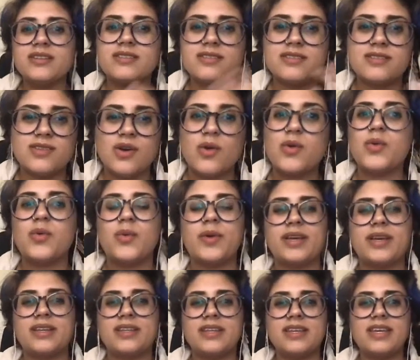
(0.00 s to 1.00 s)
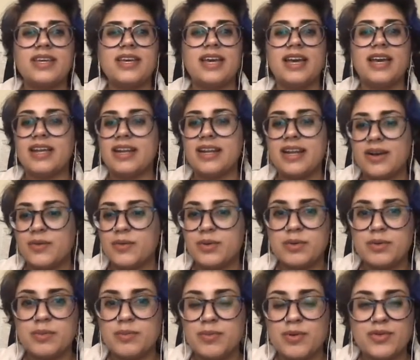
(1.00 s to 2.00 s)
so quickly and we
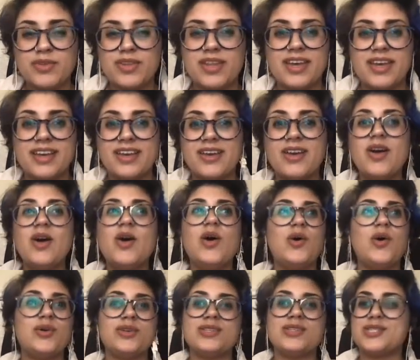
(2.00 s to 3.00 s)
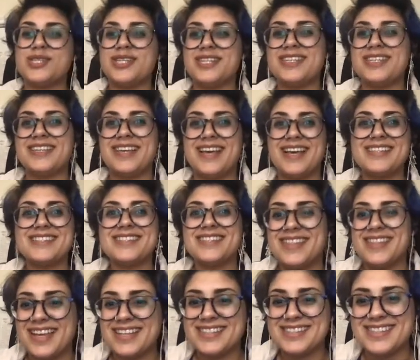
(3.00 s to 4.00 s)
were both like, holy shit, yes,
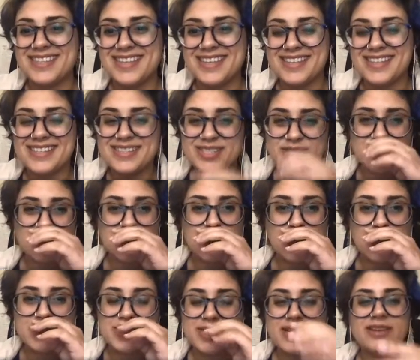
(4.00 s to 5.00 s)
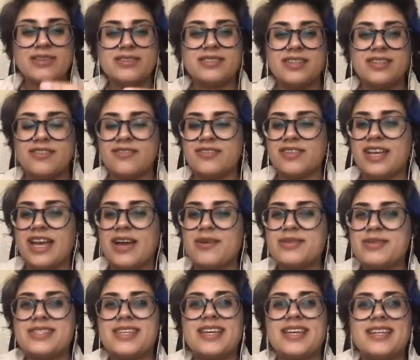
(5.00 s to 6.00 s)
that's it. So the art style definitely, I
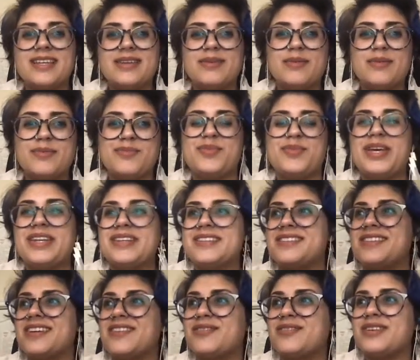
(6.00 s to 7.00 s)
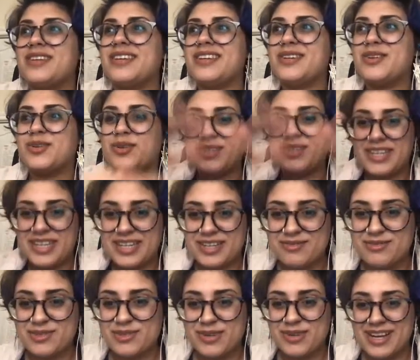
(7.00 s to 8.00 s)
would say Ben is definitely
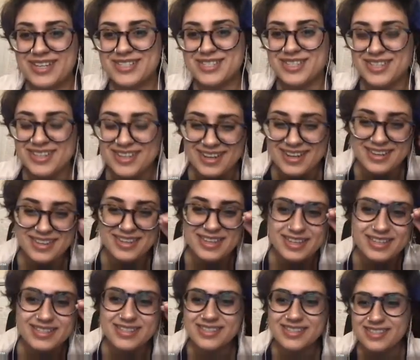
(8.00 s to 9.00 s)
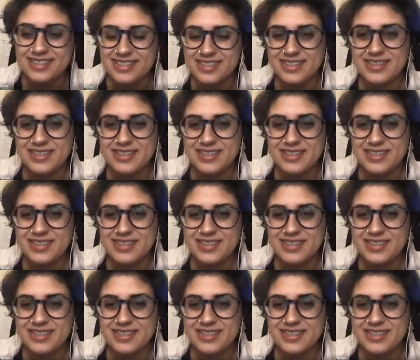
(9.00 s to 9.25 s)
creative direction on this.